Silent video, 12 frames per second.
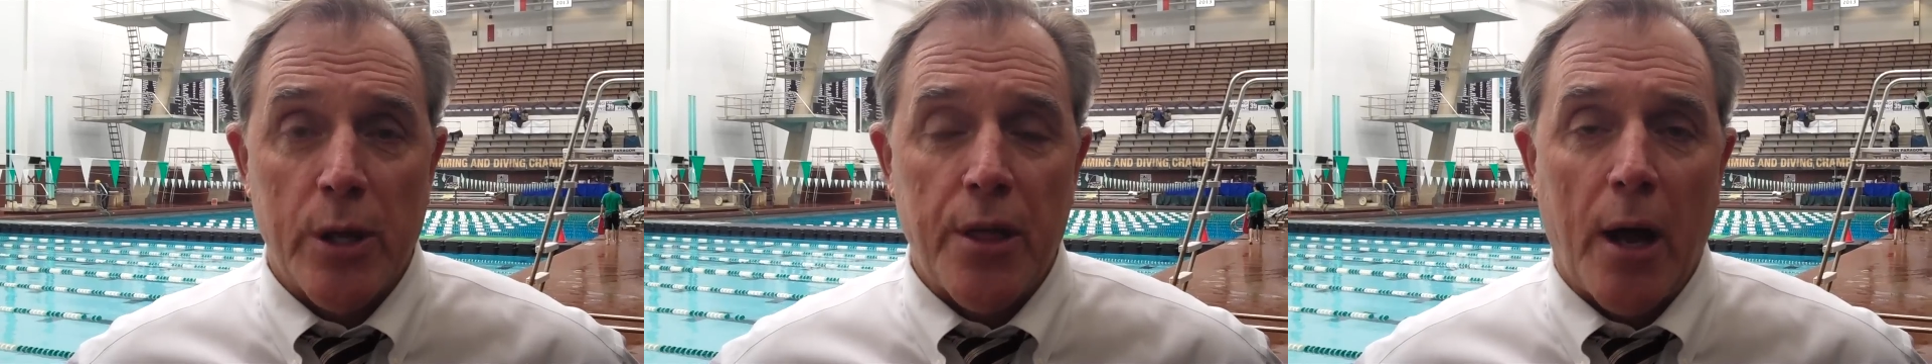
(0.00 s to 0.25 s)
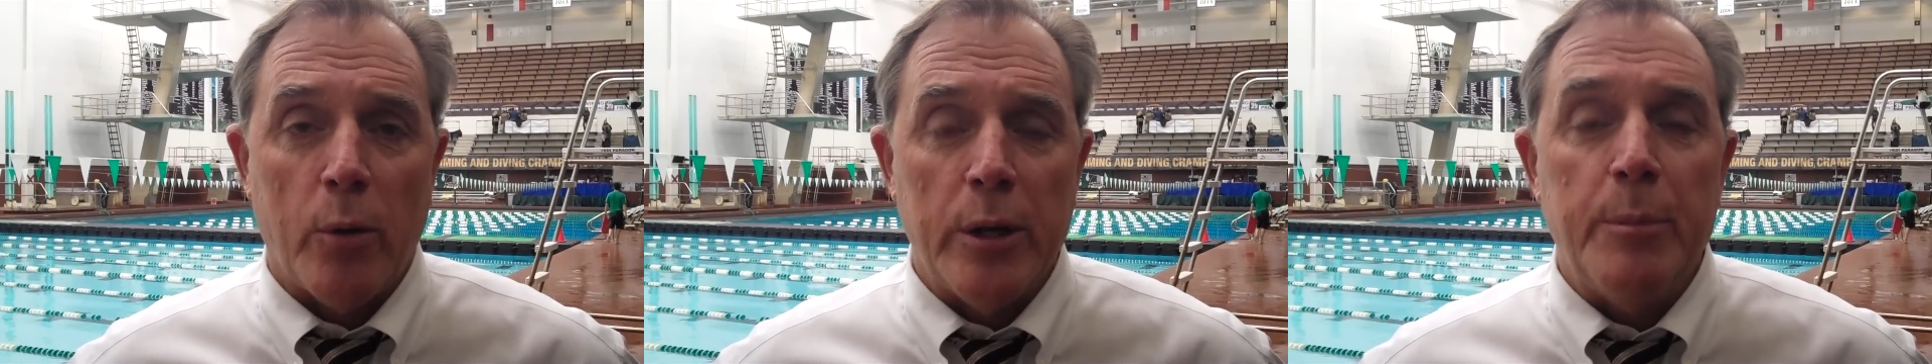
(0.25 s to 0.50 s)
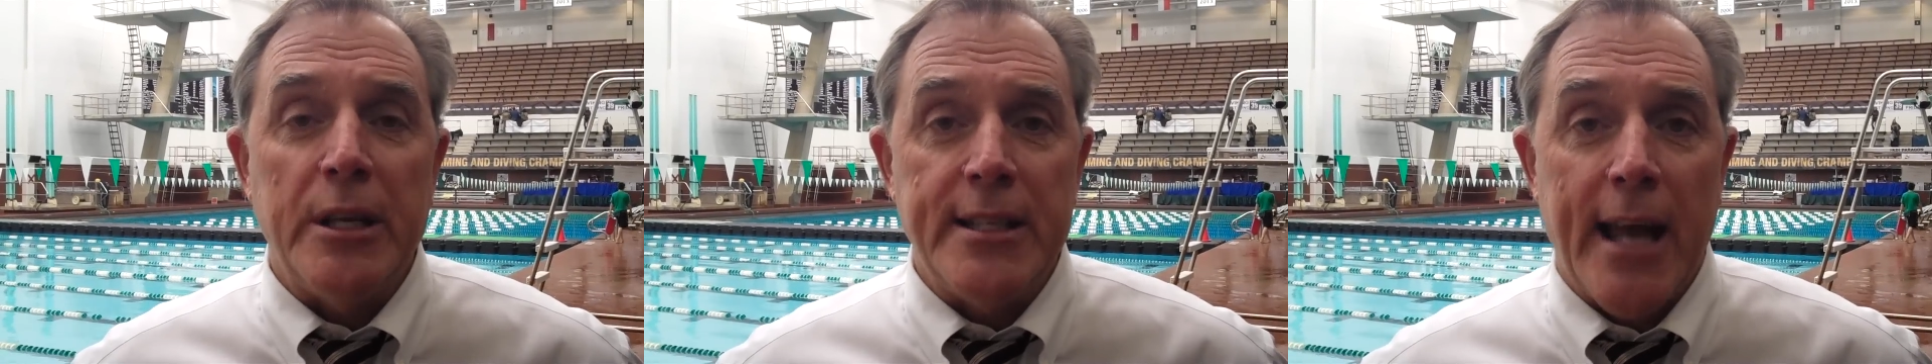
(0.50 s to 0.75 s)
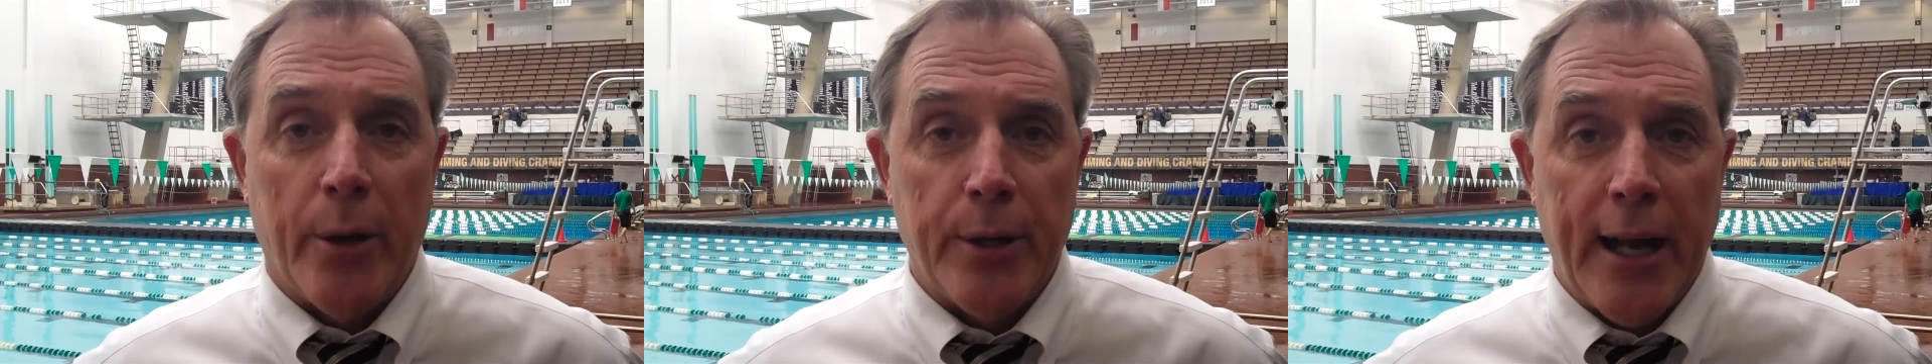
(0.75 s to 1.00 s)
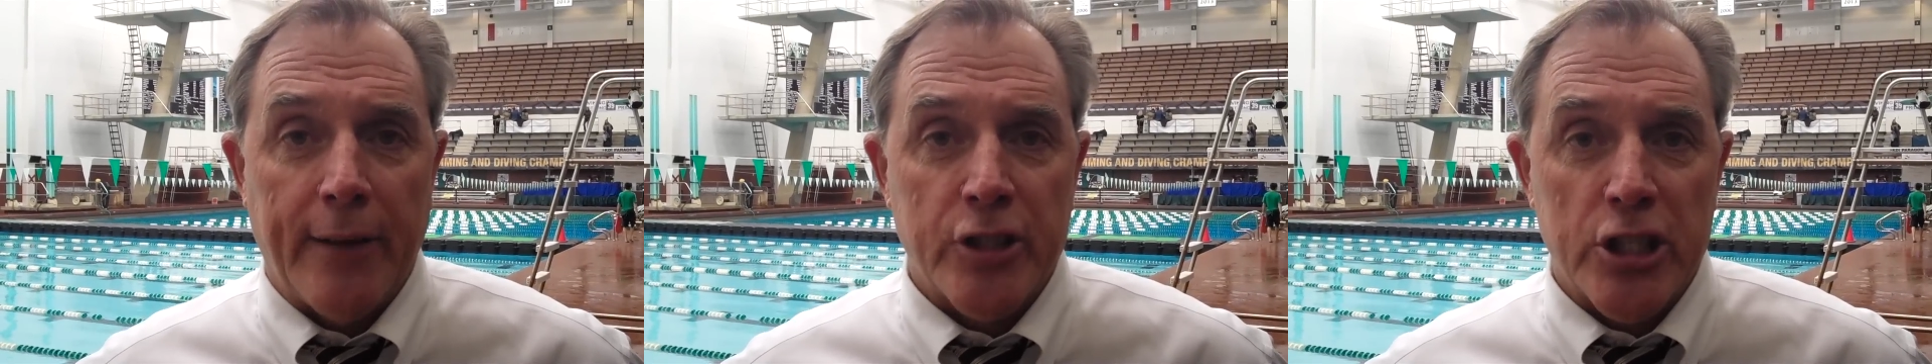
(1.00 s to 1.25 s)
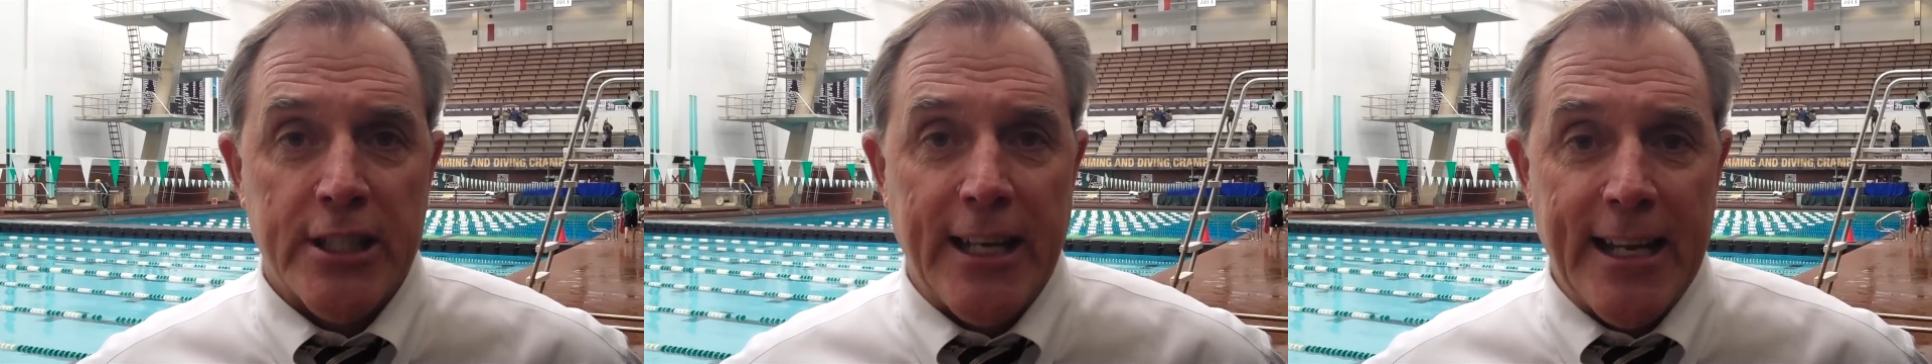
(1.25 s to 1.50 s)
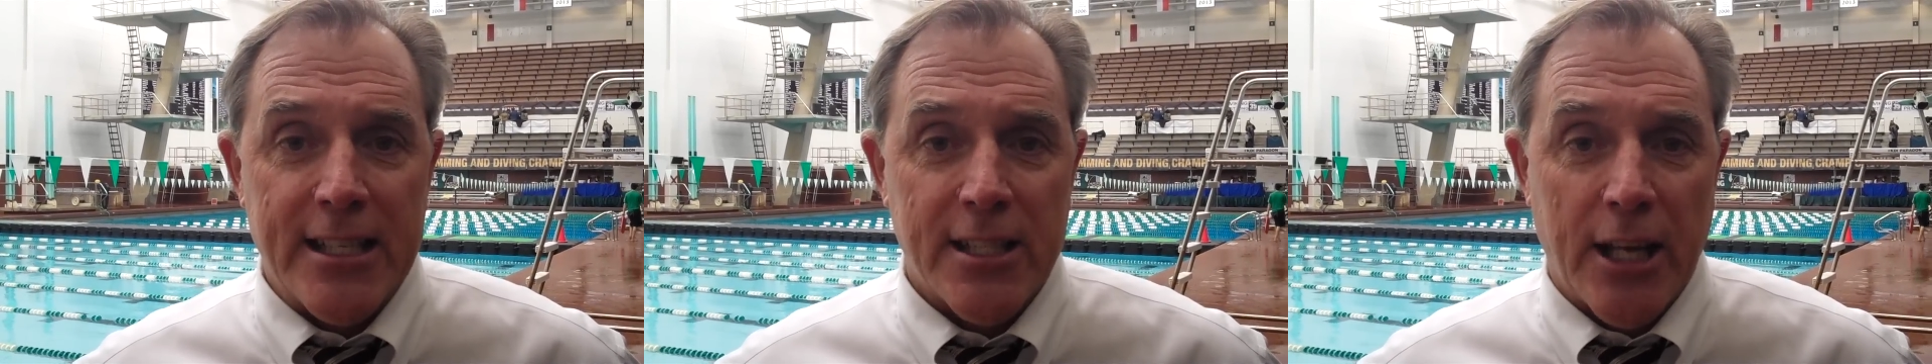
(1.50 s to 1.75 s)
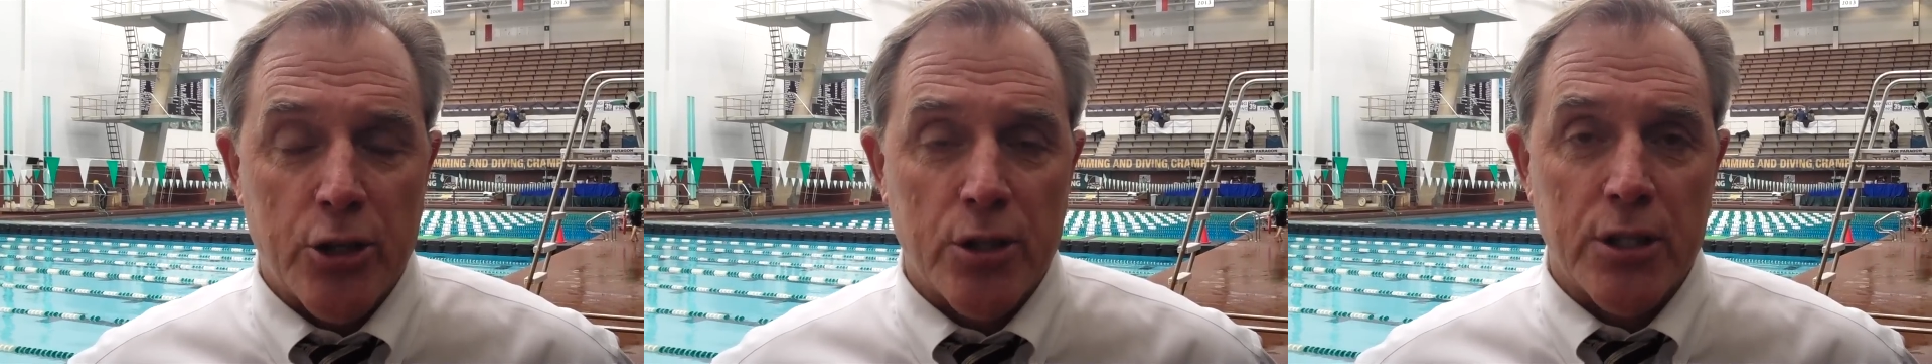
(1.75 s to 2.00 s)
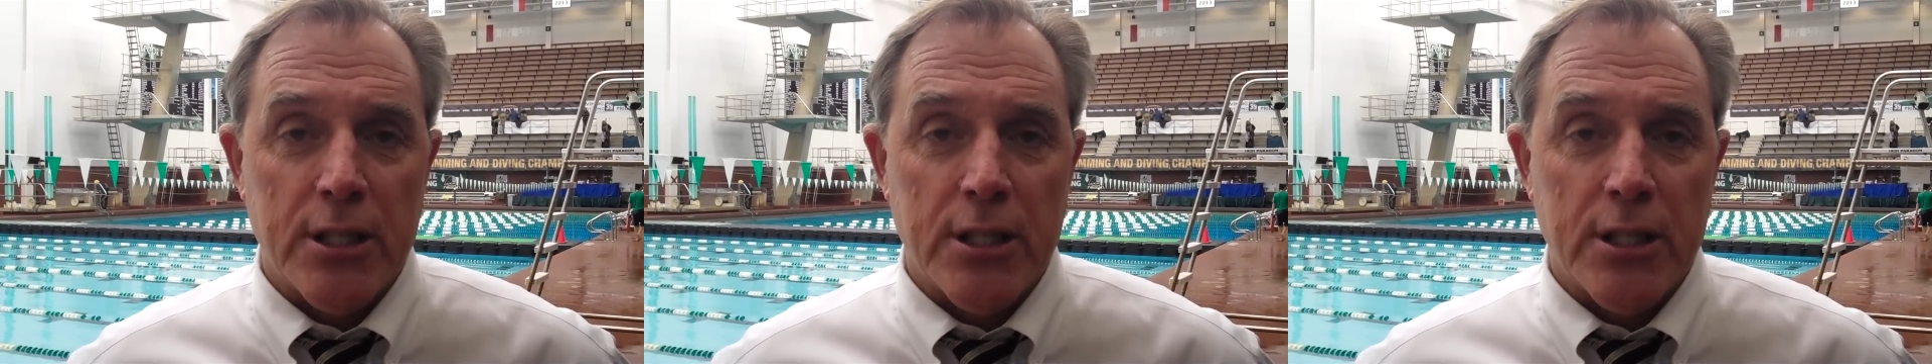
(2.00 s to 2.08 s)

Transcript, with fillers: we thought we'd be down after today's session.